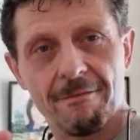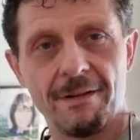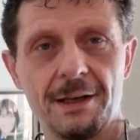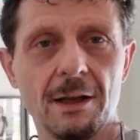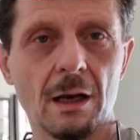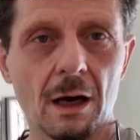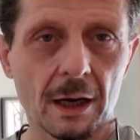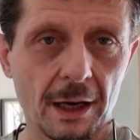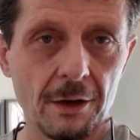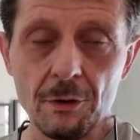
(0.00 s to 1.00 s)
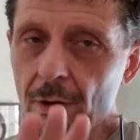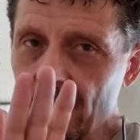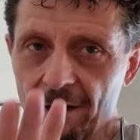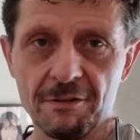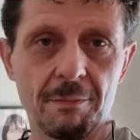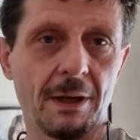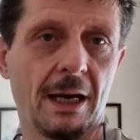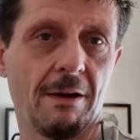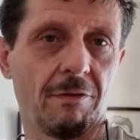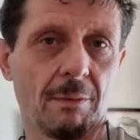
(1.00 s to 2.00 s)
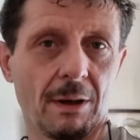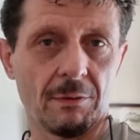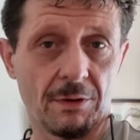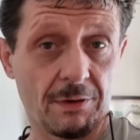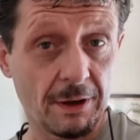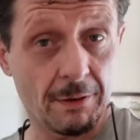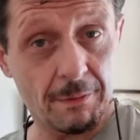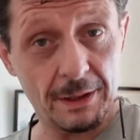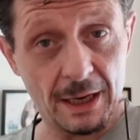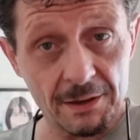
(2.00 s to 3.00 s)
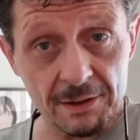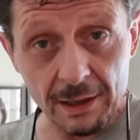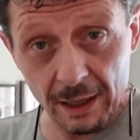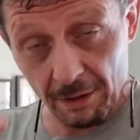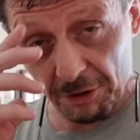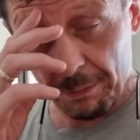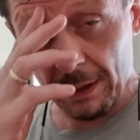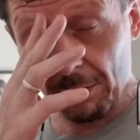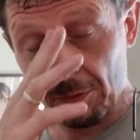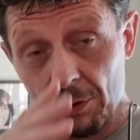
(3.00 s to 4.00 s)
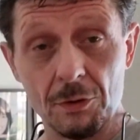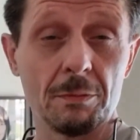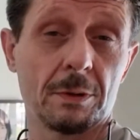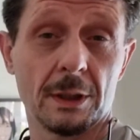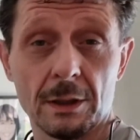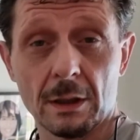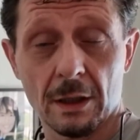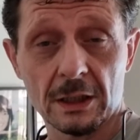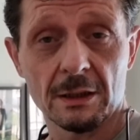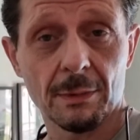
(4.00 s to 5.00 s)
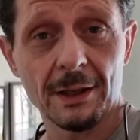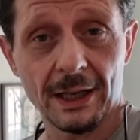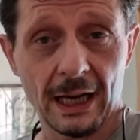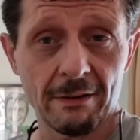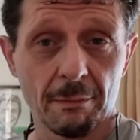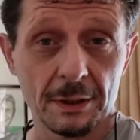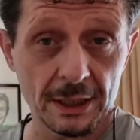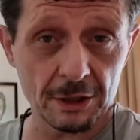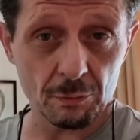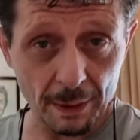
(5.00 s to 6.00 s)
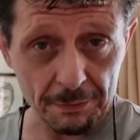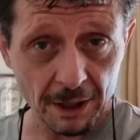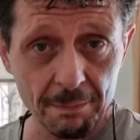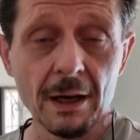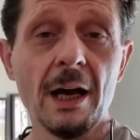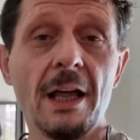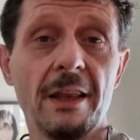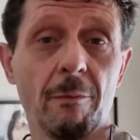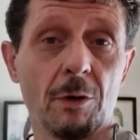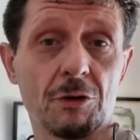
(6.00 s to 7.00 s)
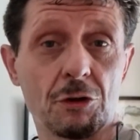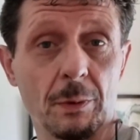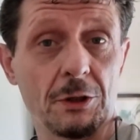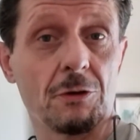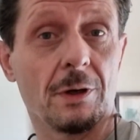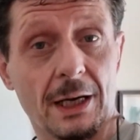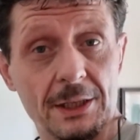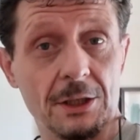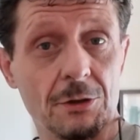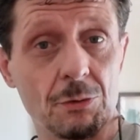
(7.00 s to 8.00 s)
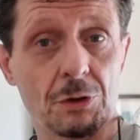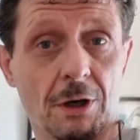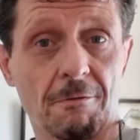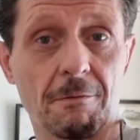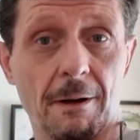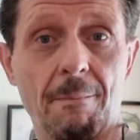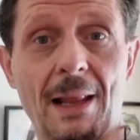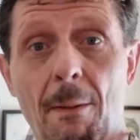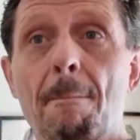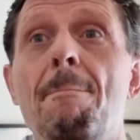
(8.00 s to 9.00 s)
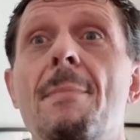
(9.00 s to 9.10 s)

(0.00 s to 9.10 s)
Vendor login, you have to be careful about this here. Yesterday I was speaking to a new potential customer. They have a Magento web shop. They want to switch to 1902 software. Now,